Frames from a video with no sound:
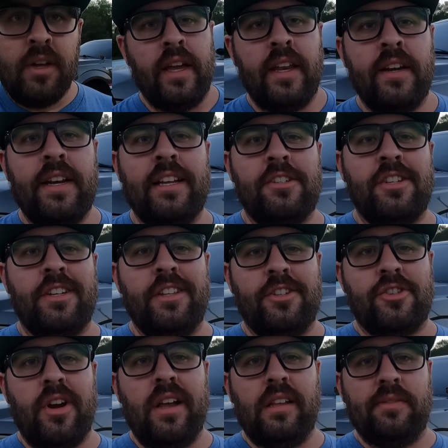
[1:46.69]
In addition to the
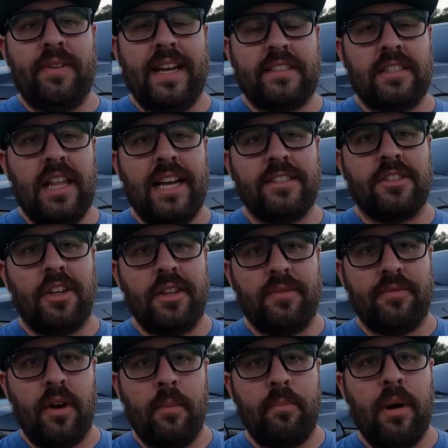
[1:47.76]
Trail Effects lights on the
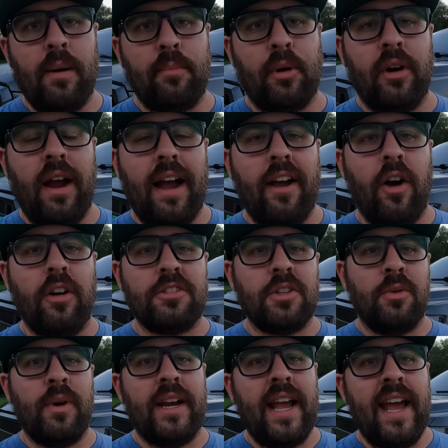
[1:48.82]
front bumper, I
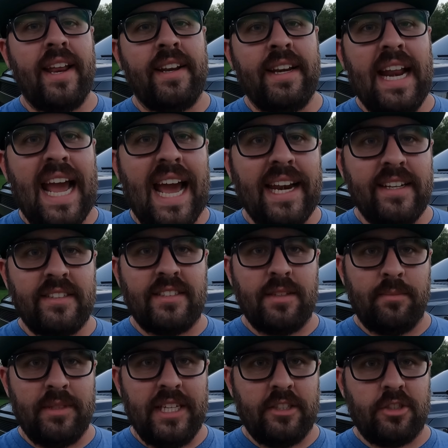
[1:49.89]
also went ahead and added
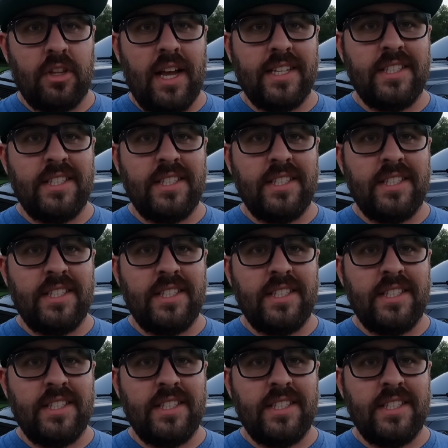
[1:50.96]
some ditch